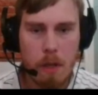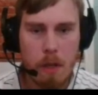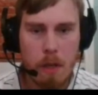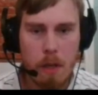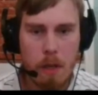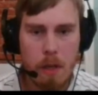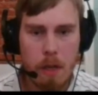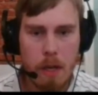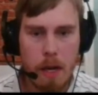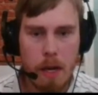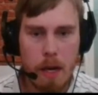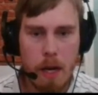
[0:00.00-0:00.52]

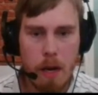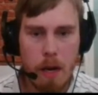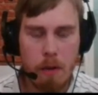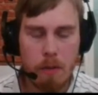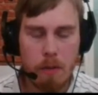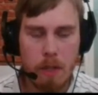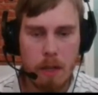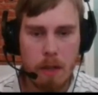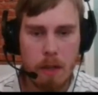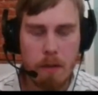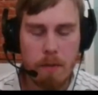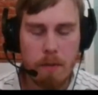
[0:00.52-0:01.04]
and now the
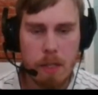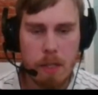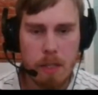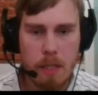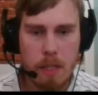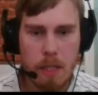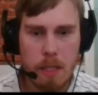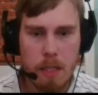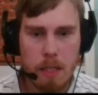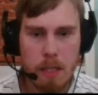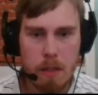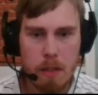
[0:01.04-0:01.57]
difference
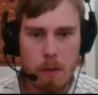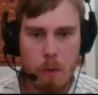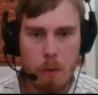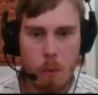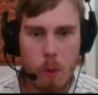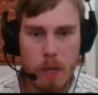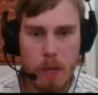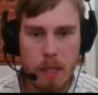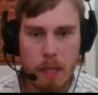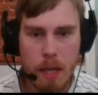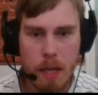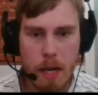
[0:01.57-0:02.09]
is
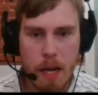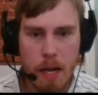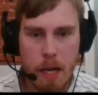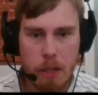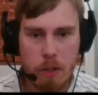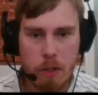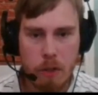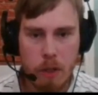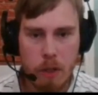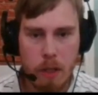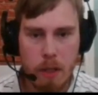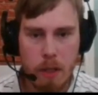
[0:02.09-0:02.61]
white can
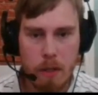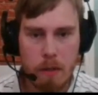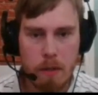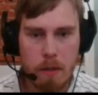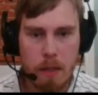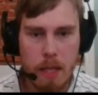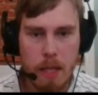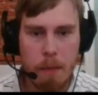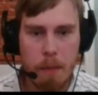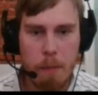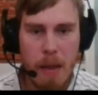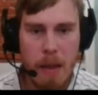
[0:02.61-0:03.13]
actually
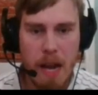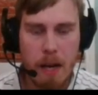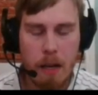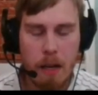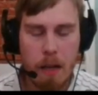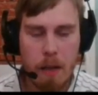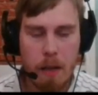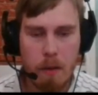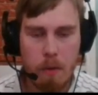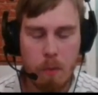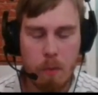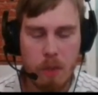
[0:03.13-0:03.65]
take back
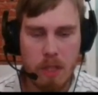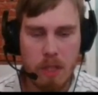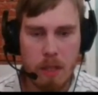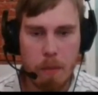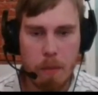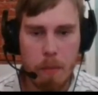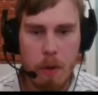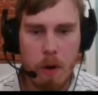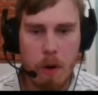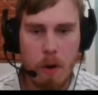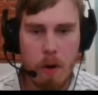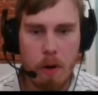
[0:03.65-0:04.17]
with the
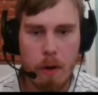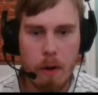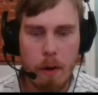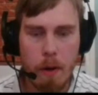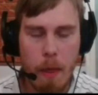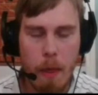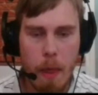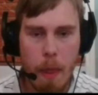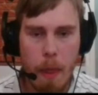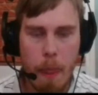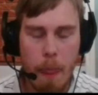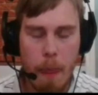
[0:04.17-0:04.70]
pawn,
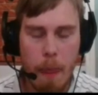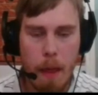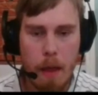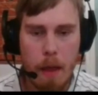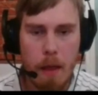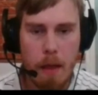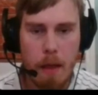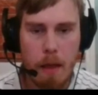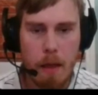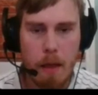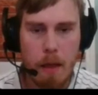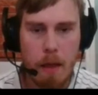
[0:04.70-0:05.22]

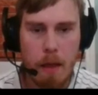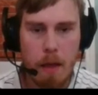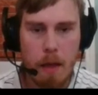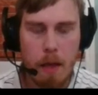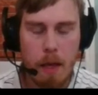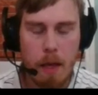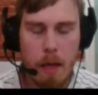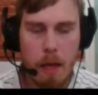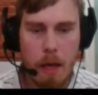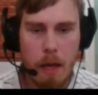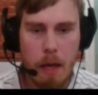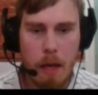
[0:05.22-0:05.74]

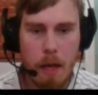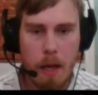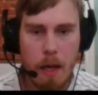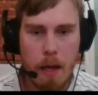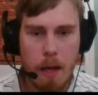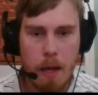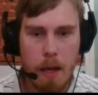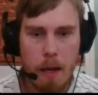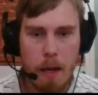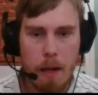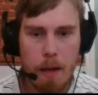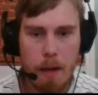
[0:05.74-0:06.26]

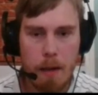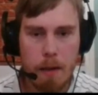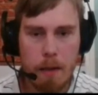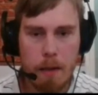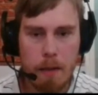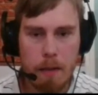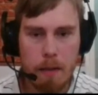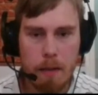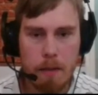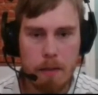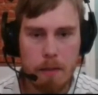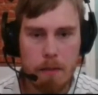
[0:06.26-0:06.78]
and
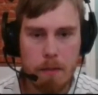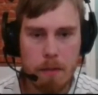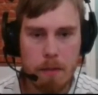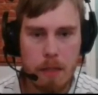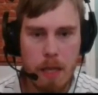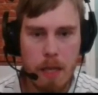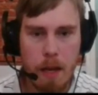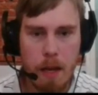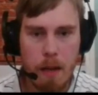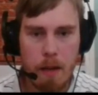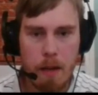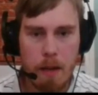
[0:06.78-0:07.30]

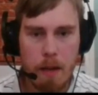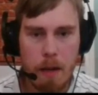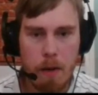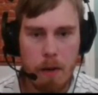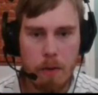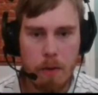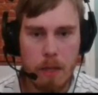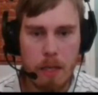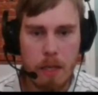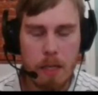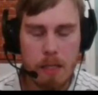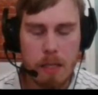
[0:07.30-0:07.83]
yeah, now
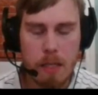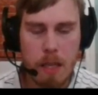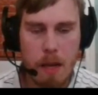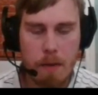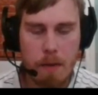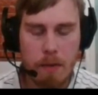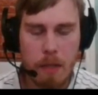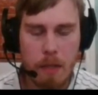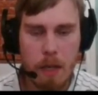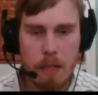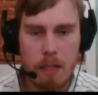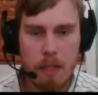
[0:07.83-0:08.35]
he doesn't have
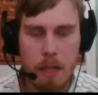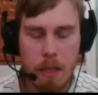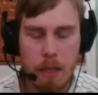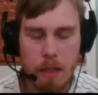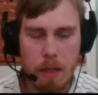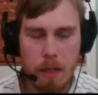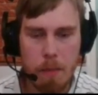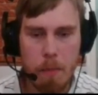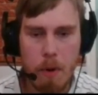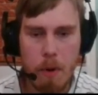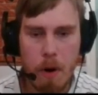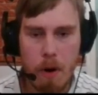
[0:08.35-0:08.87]
the
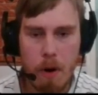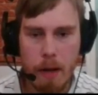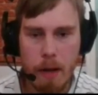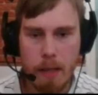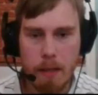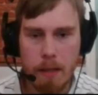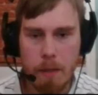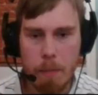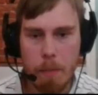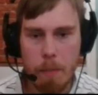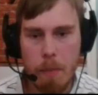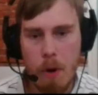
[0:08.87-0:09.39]
isolated pawn, and
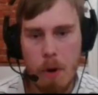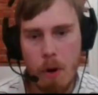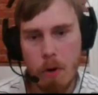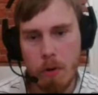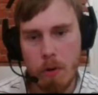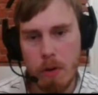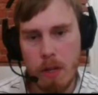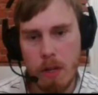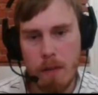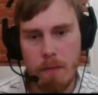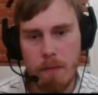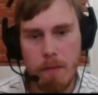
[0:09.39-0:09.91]
the pawn on
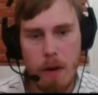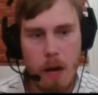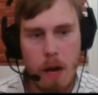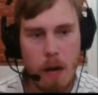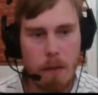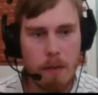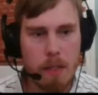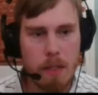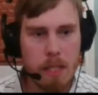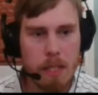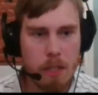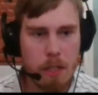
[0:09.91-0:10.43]
e5
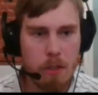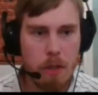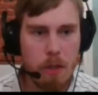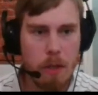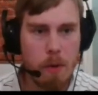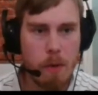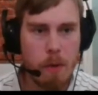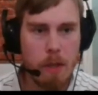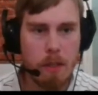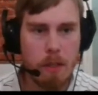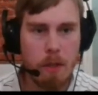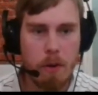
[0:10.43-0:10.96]
is actually
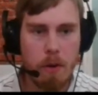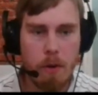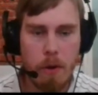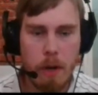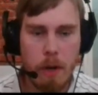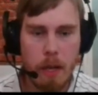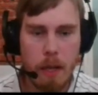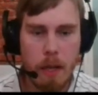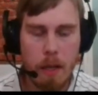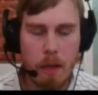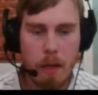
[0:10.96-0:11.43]
quite annoying.